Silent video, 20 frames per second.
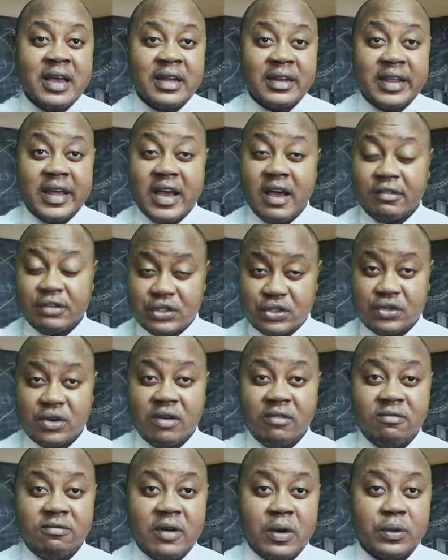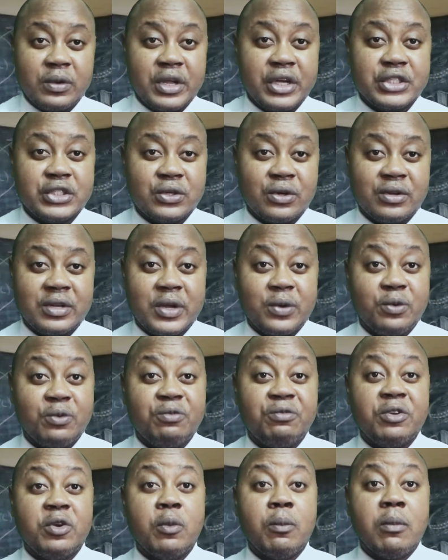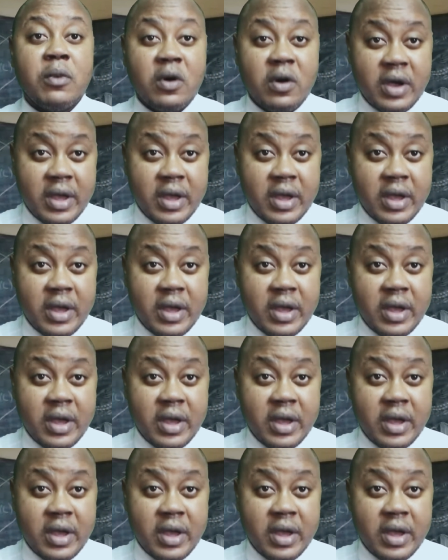they have strong foundation, they will feel more